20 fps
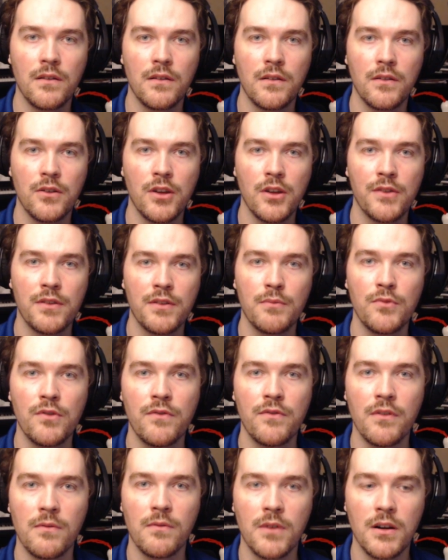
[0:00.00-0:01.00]
You have to move
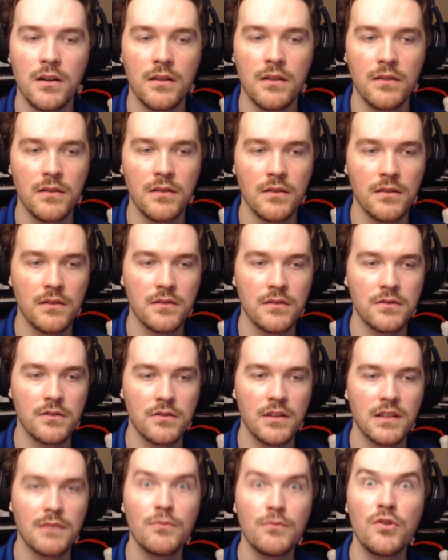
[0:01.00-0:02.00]
the wall. So you
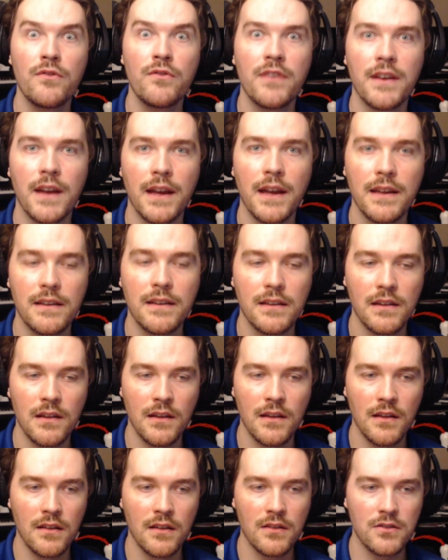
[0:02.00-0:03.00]
have to move the knight.
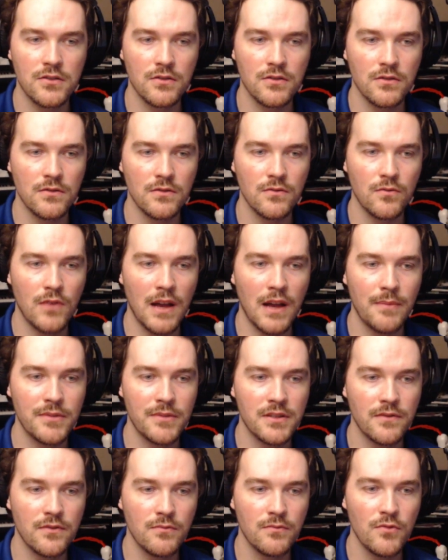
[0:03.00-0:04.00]
So what happens
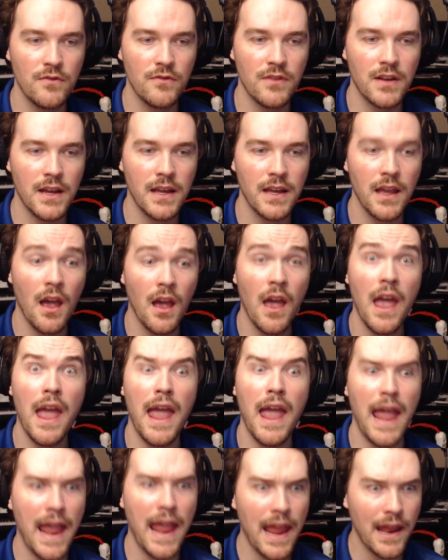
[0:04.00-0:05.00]
if you move the knight
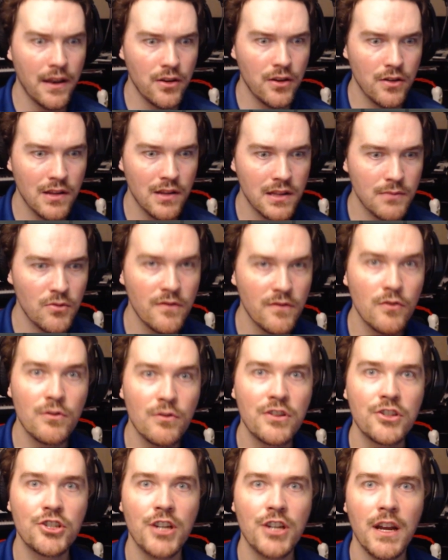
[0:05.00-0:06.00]
and you get to move it
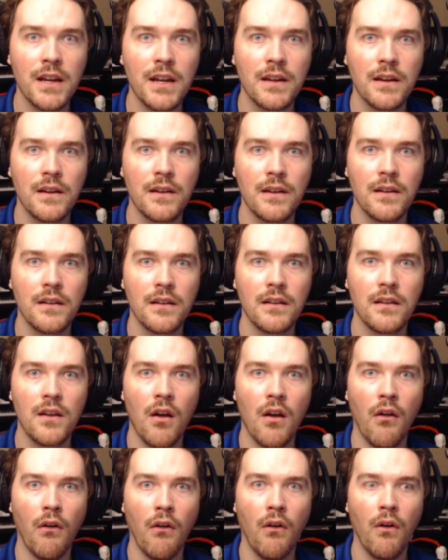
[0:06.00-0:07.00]
with check?
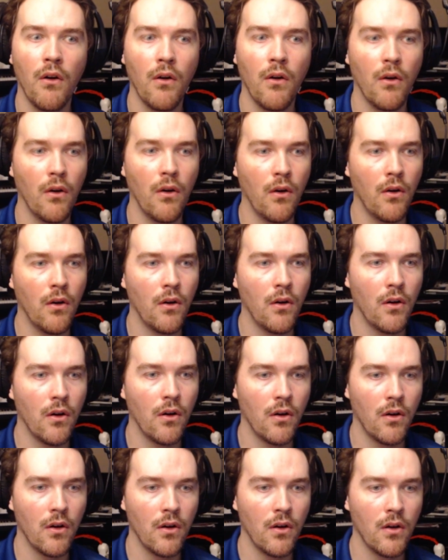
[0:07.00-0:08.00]
Oh,
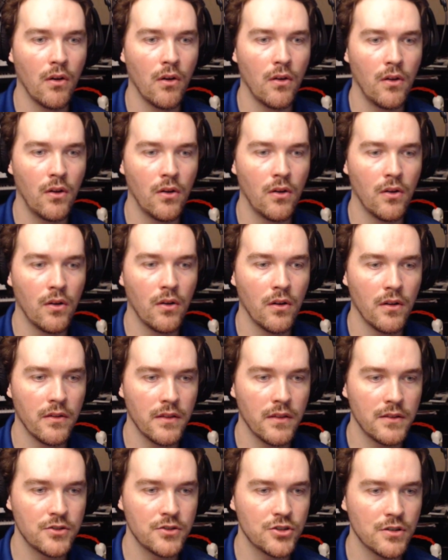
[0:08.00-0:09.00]

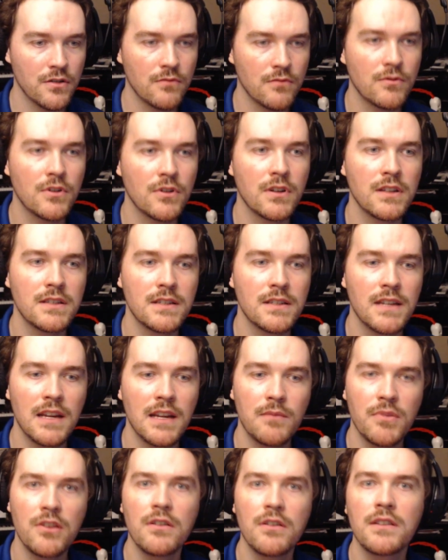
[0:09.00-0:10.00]
then sure, the rook gets to take,
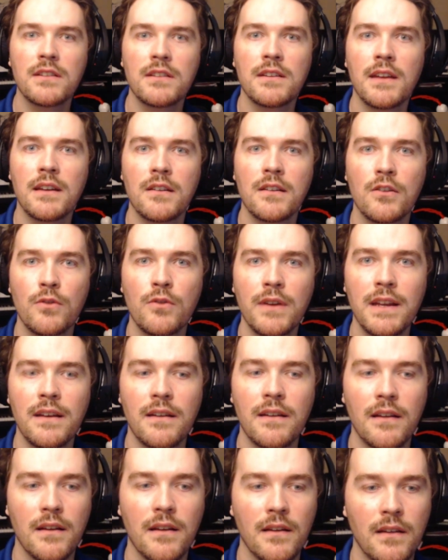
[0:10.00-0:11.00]
but you get to take a queen.
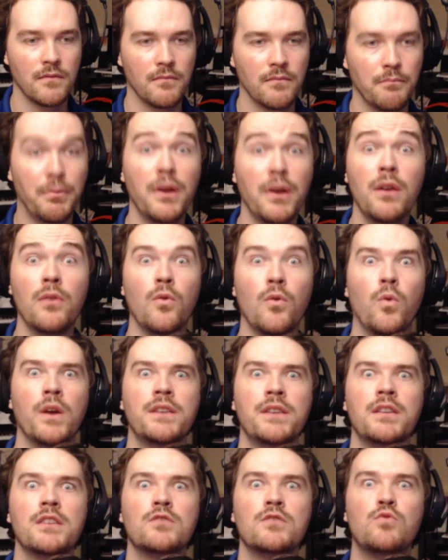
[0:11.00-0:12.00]
But what
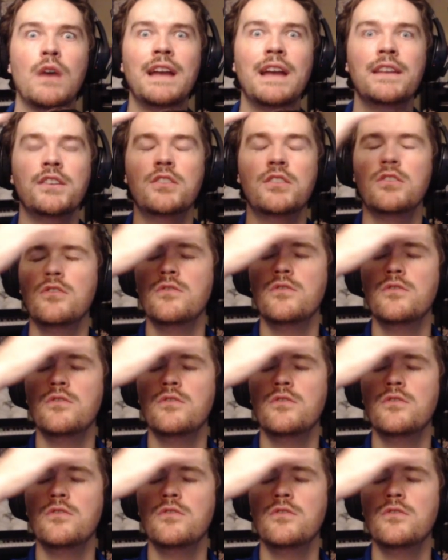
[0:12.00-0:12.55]
does white do?